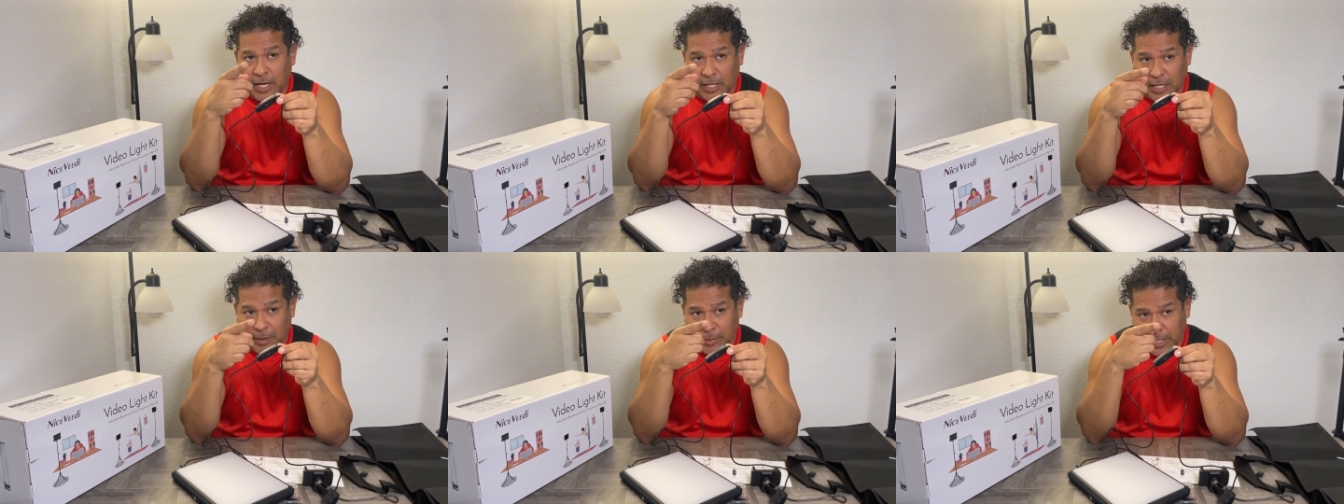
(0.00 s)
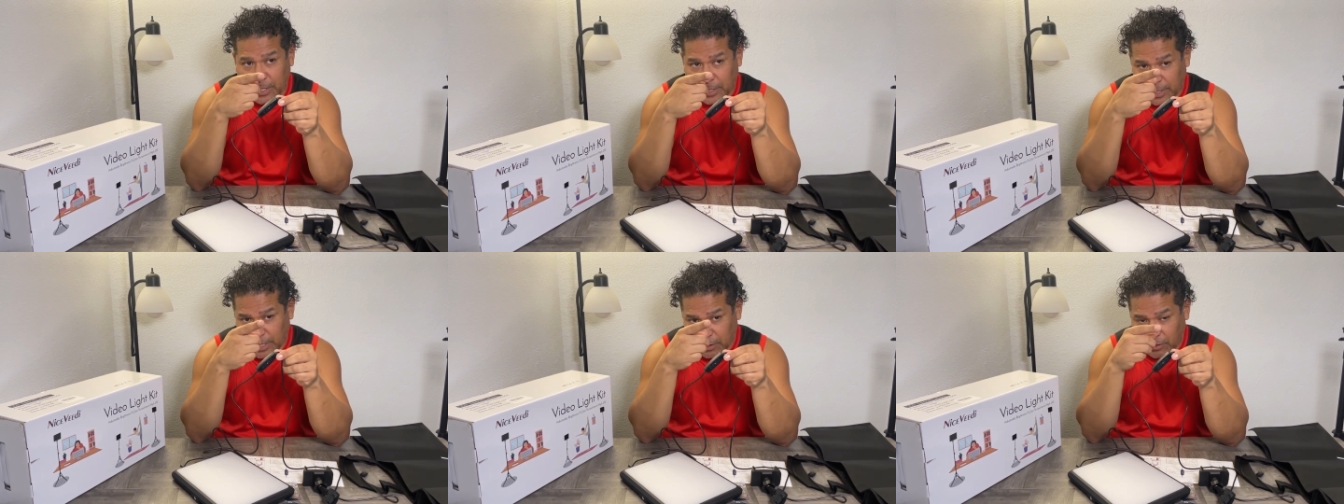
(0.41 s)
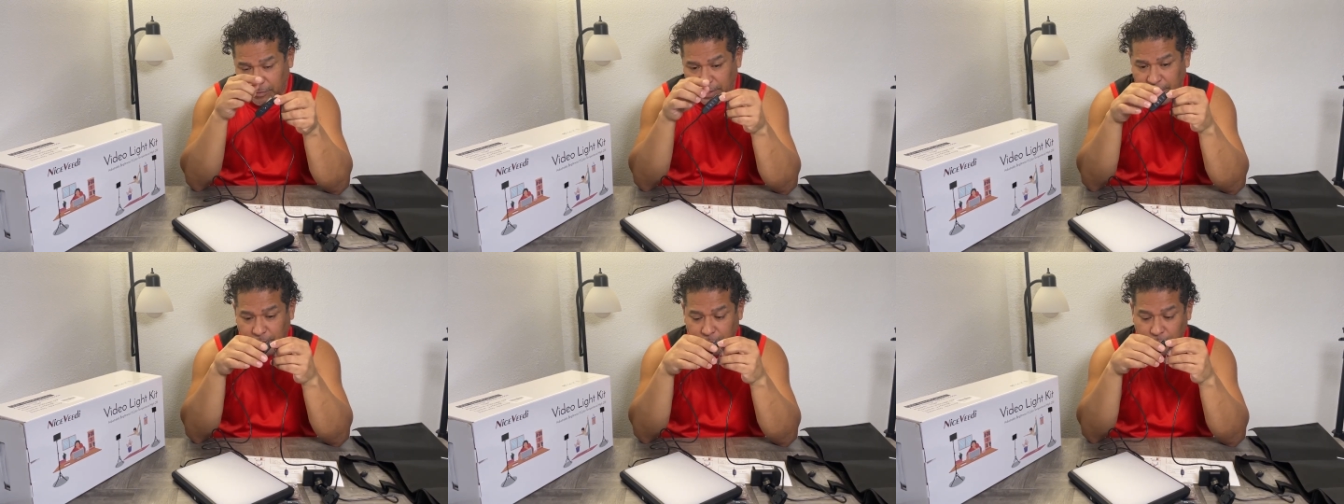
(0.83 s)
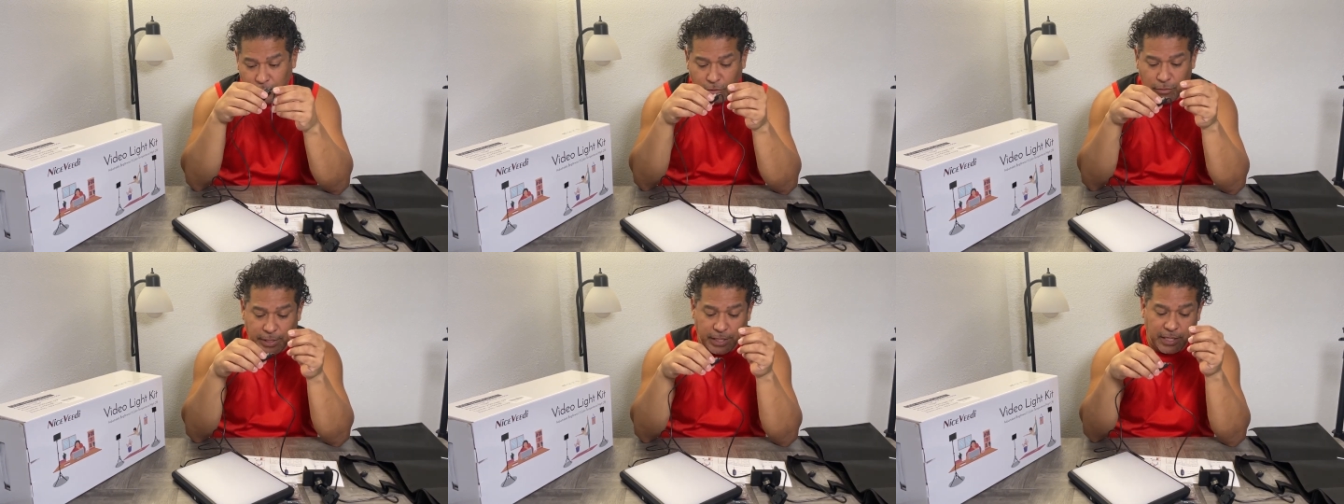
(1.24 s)
Let me get over here real
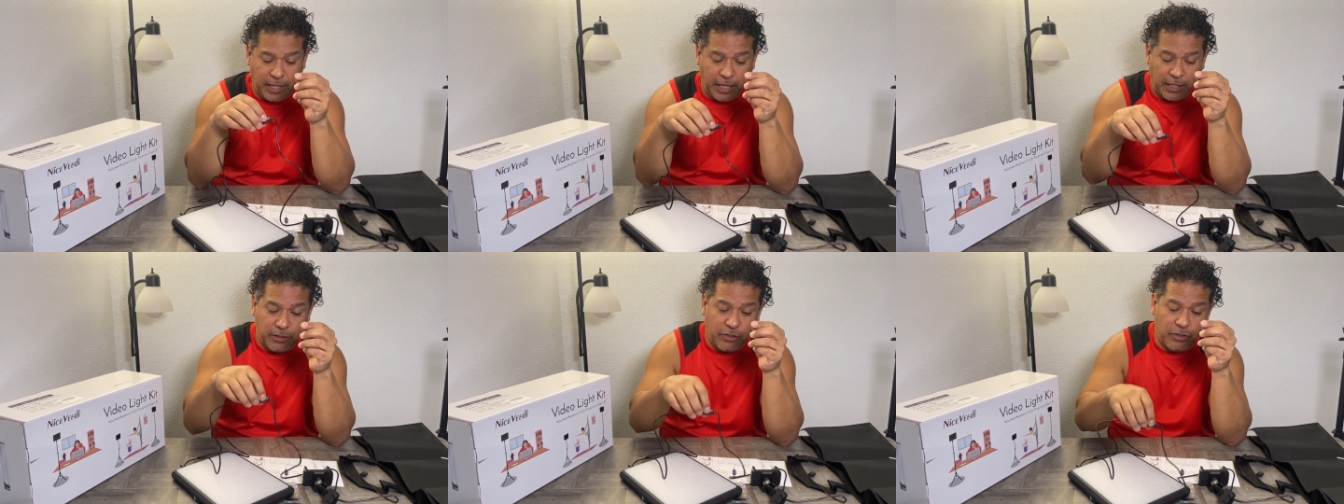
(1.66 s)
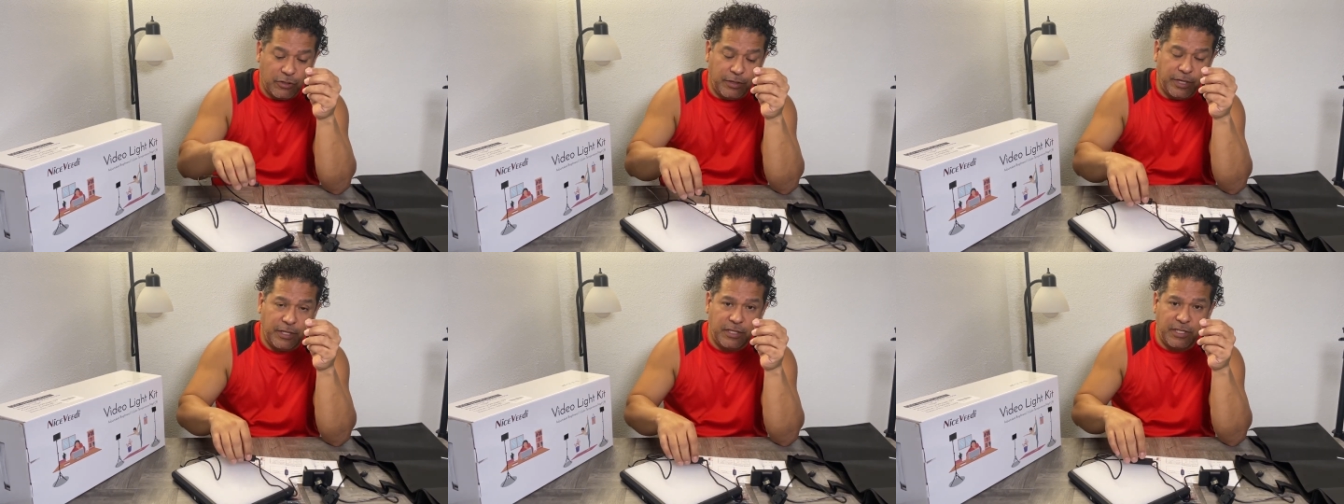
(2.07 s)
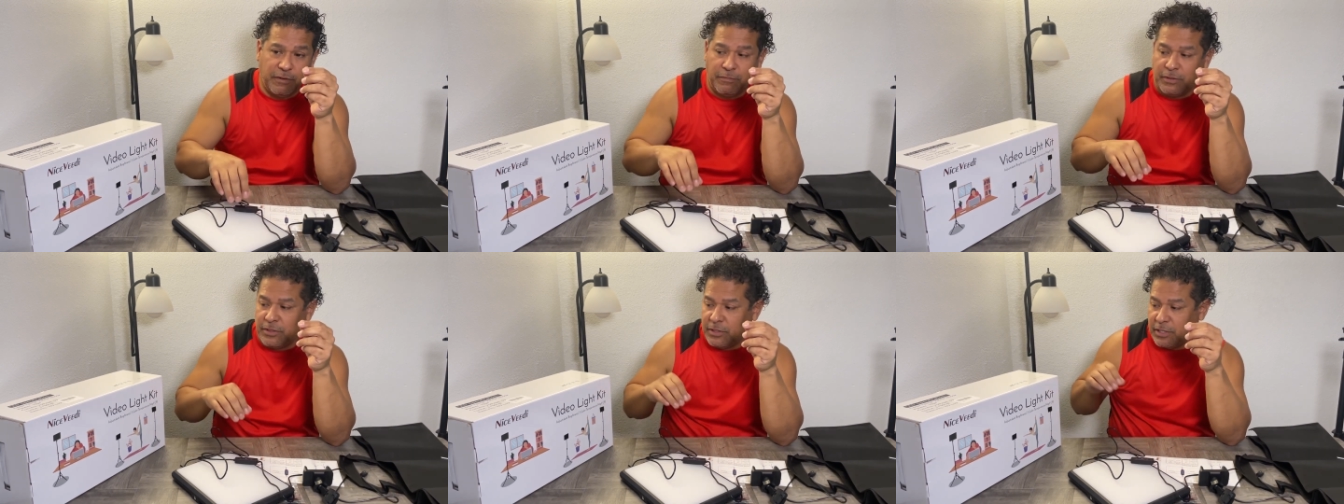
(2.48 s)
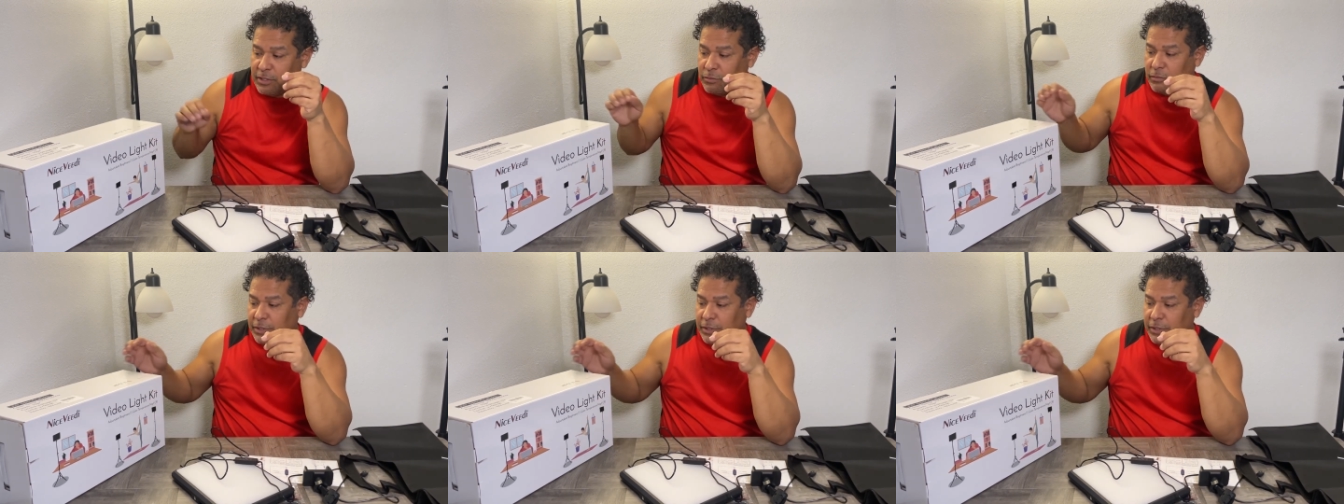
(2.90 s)
quick and I can show you the differences.